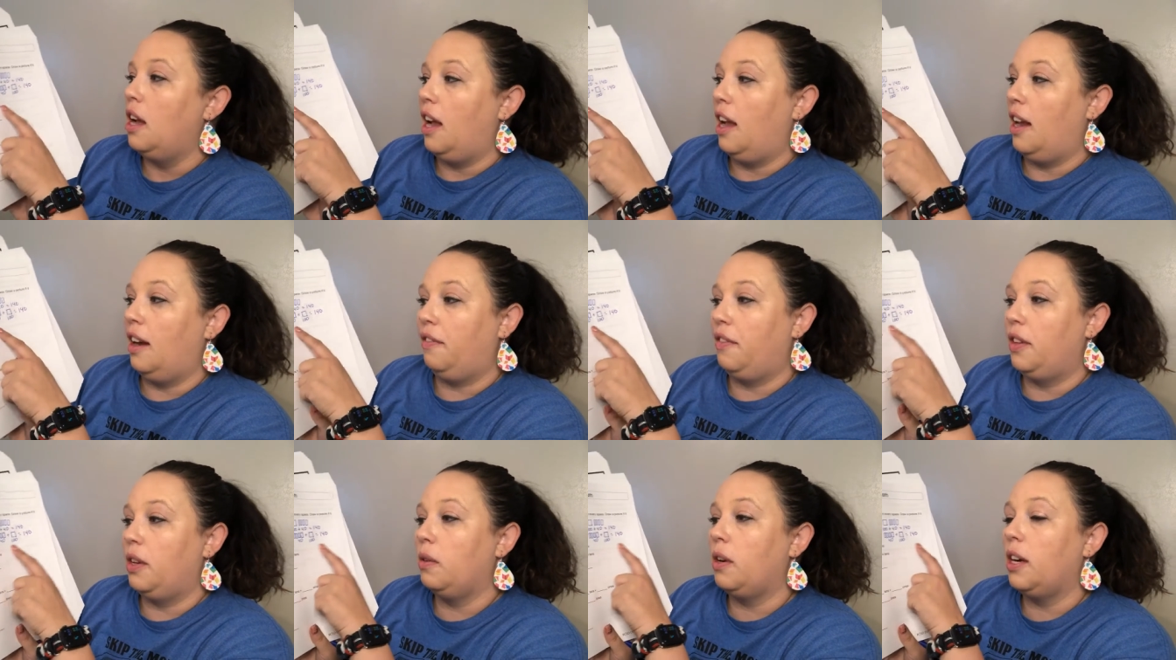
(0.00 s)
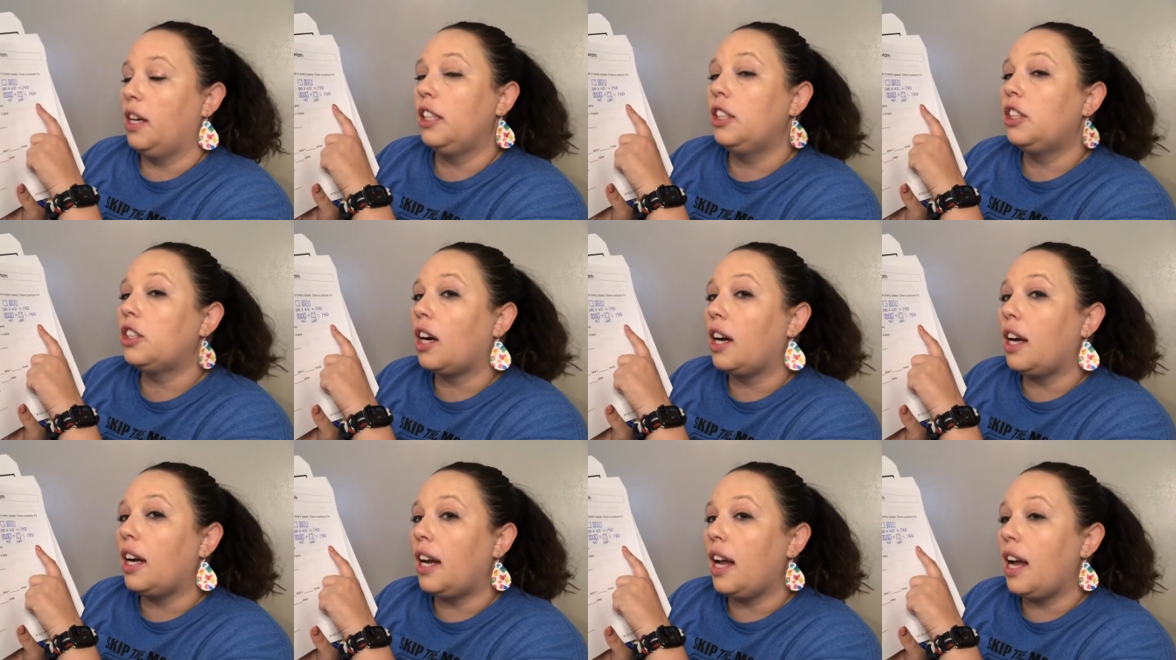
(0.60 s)
And if you want to
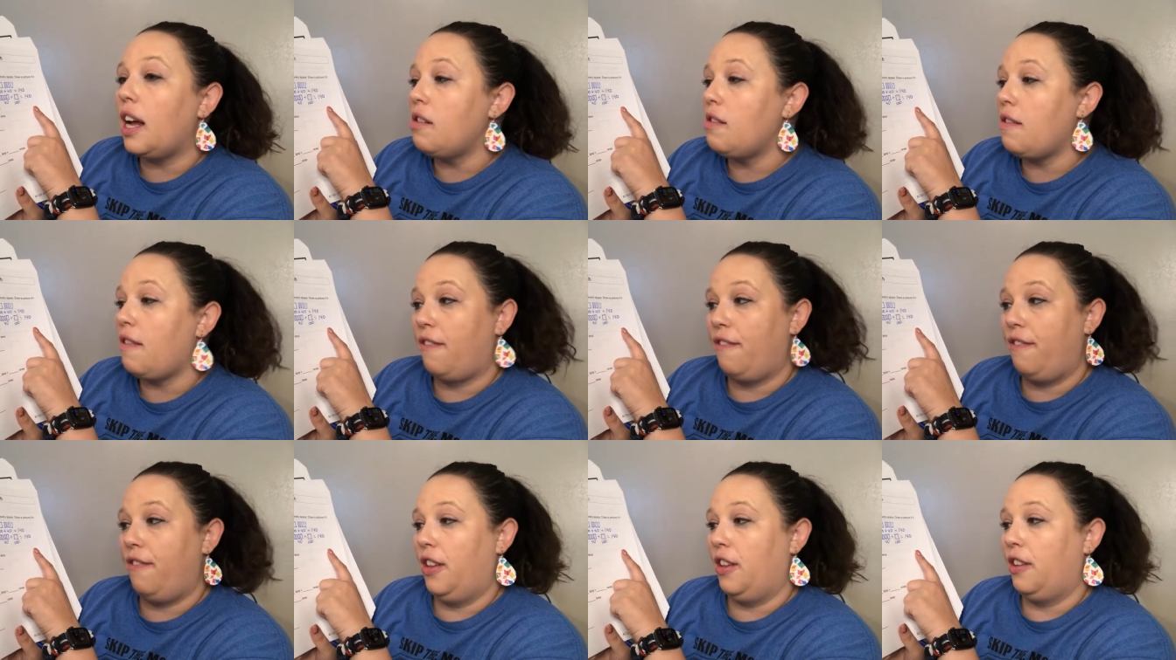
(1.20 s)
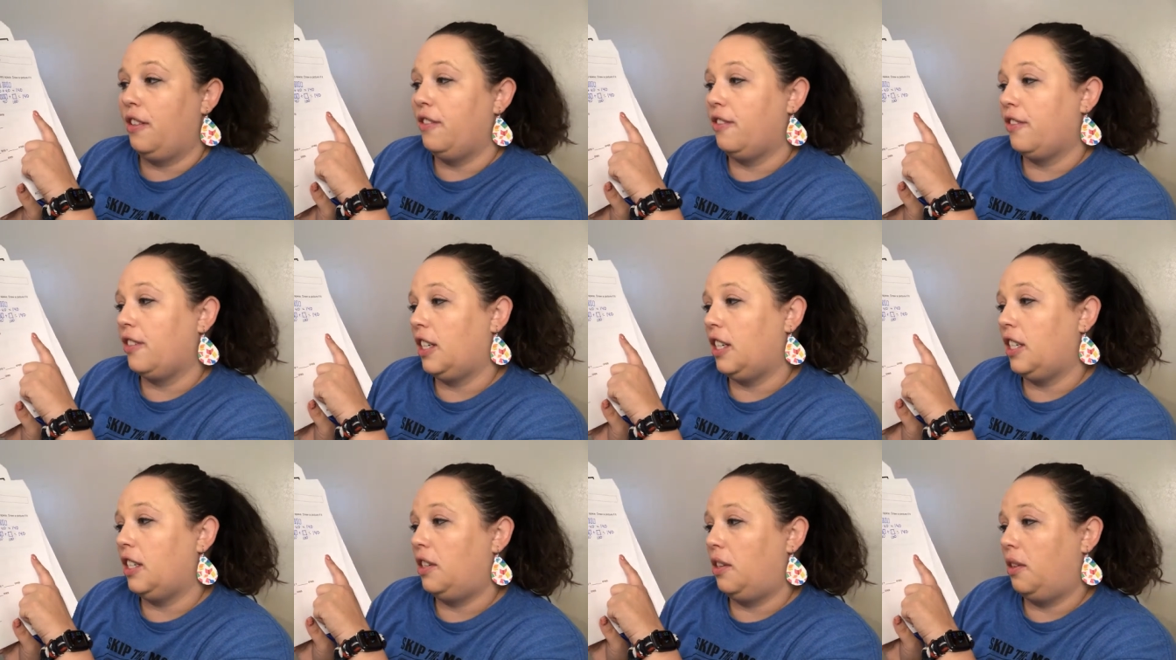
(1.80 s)
draw it out, feel
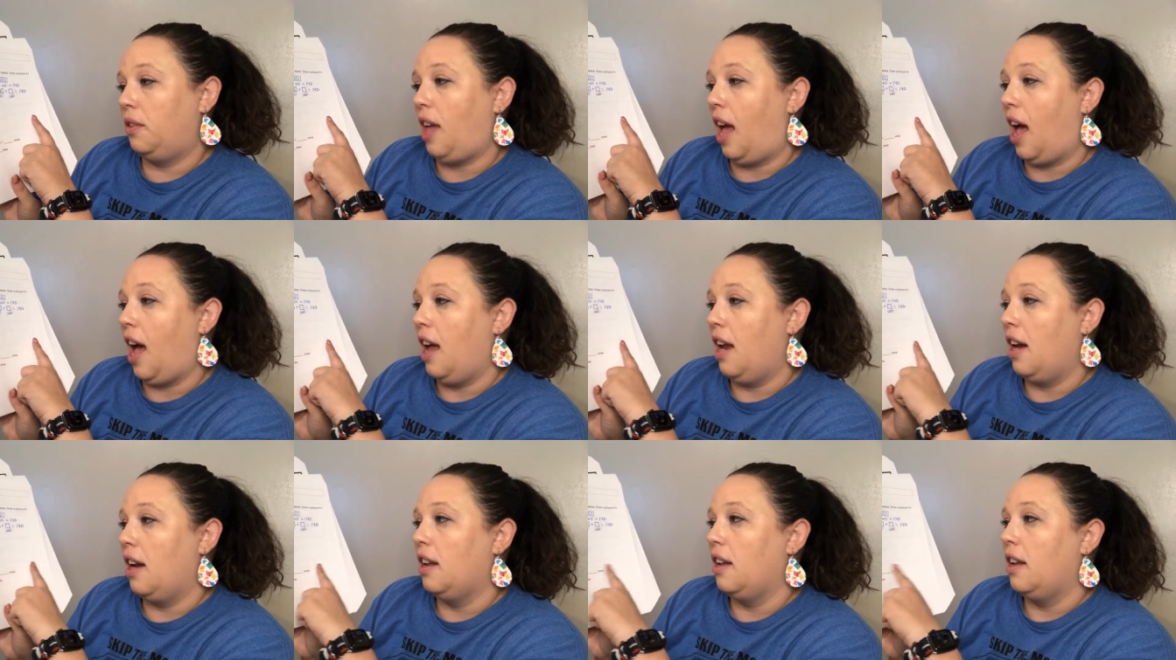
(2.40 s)
free to do that.